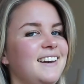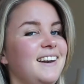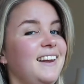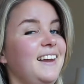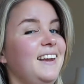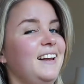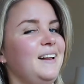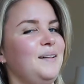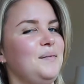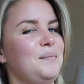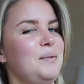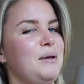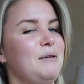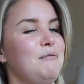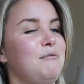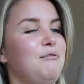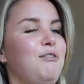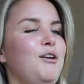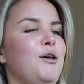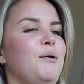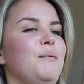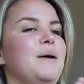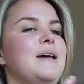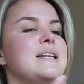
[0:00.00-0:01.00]
little bit
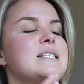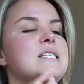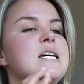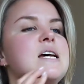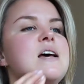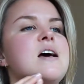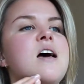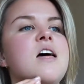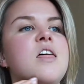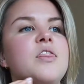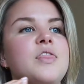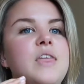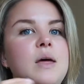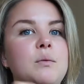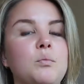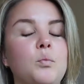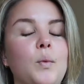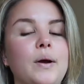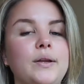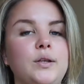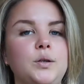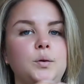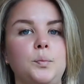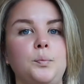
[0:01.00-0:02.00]
fluid, then
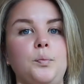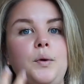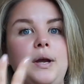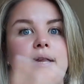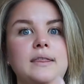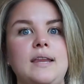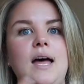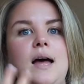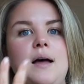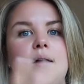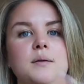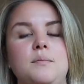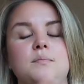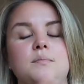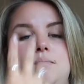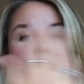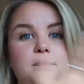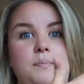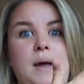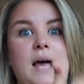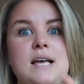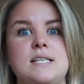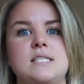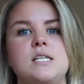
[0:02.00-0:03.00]
when you bring that
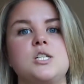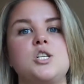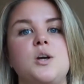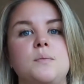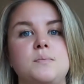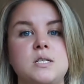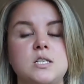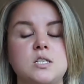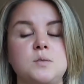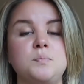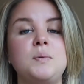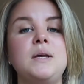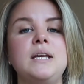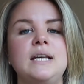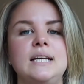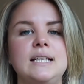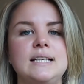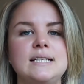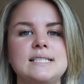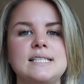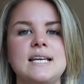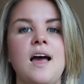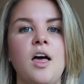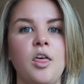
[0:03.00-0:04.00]
passage up to
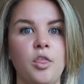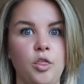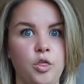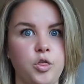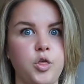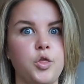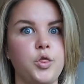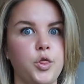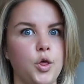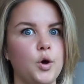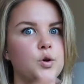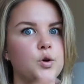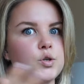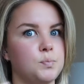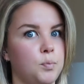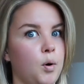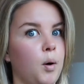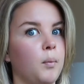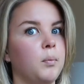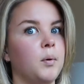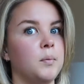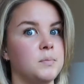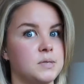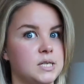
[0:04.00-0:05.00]
speed, those
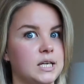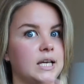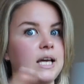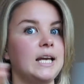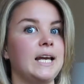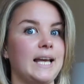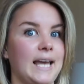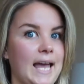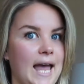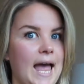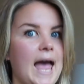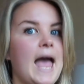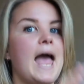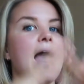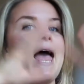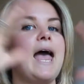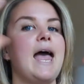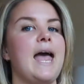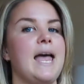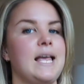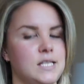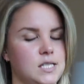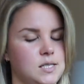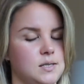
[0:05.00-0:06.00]
problems are going to get
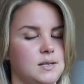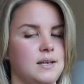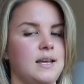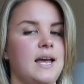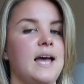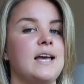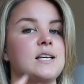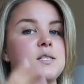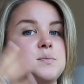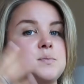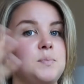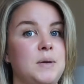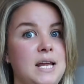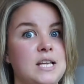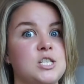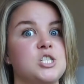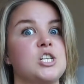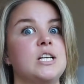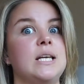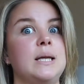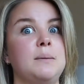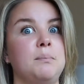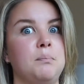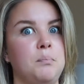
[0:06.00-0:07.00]

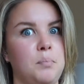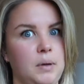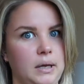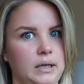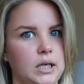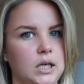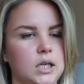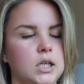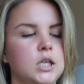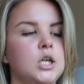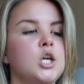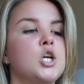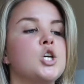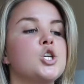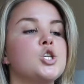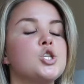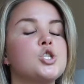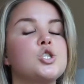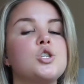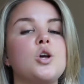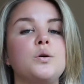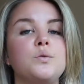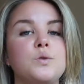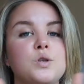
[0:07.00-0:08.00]
exponentially bigger.
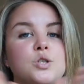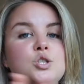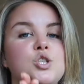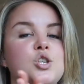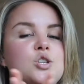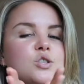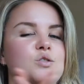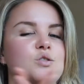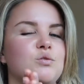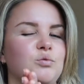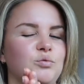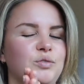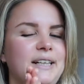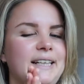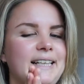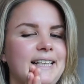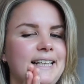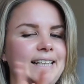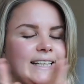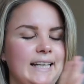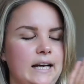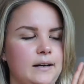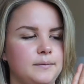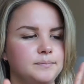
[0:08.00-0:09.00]
So just
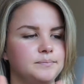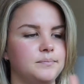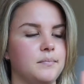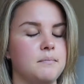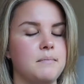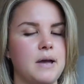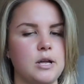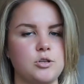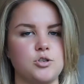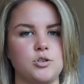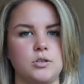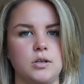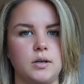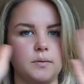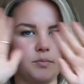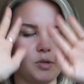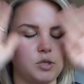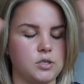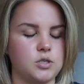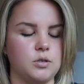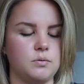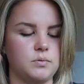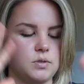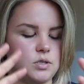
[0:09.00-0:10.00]
really, yeah, metronome,
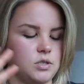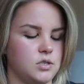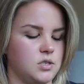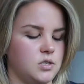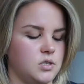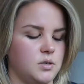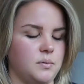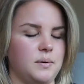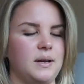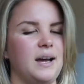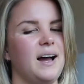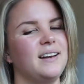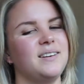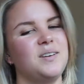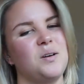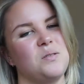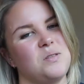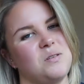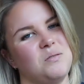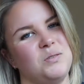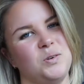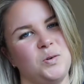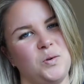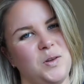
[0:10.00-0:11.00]
just do it. I know
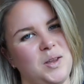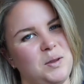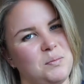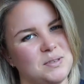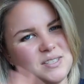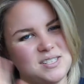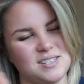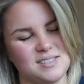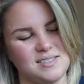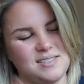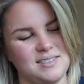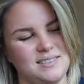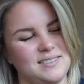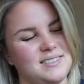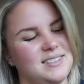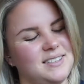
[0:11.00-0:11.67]
they're annoying, but just